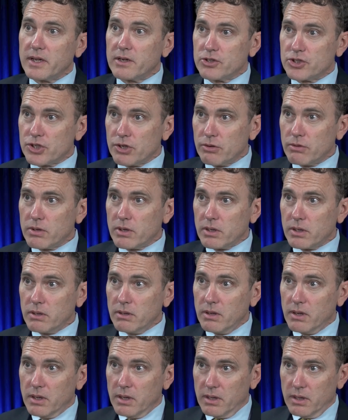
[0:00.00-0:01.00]
the
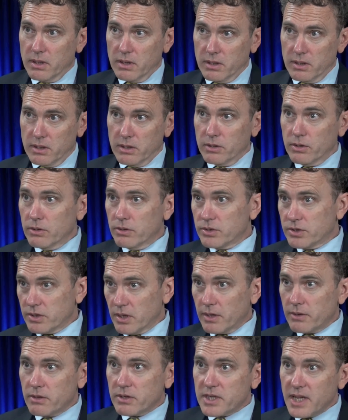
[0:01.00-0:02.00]
insurer
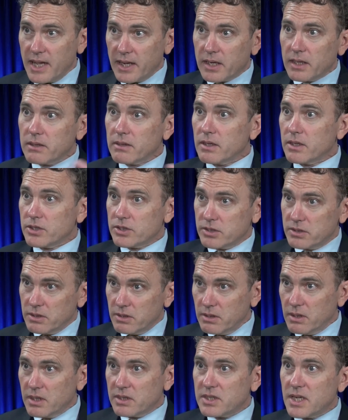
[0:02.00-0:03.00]
who's undertaken this
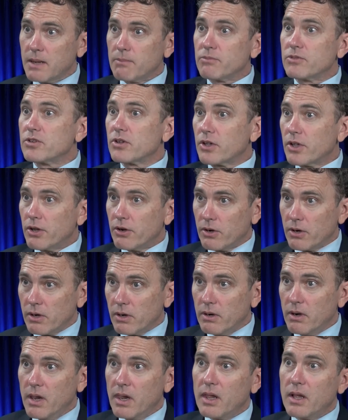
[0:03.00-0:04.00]
attempt to
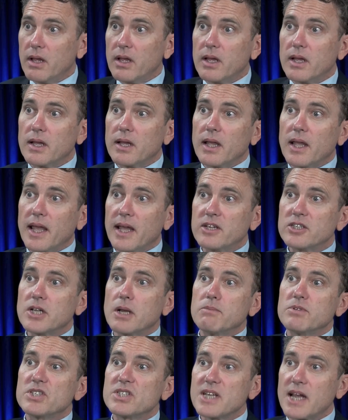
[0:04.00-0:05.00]
cure
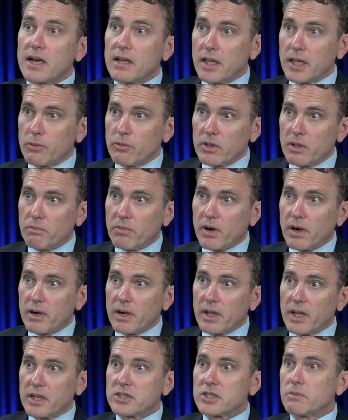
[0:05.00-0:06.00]
ends up settling with a
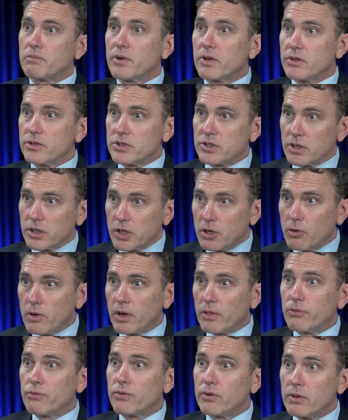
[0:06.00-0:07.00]
party as opposed to
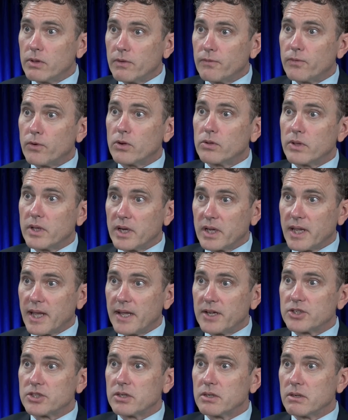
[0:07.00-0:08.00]
going through the full
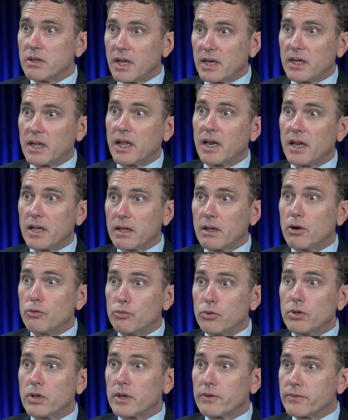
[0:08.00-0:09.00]
litigation and getting a
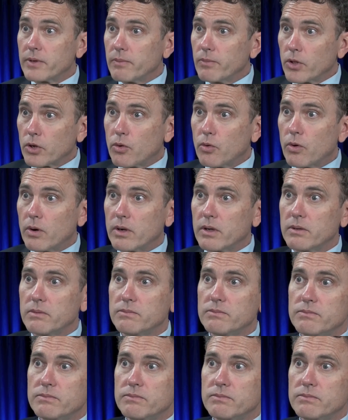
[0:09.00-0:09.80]
ruling from the court?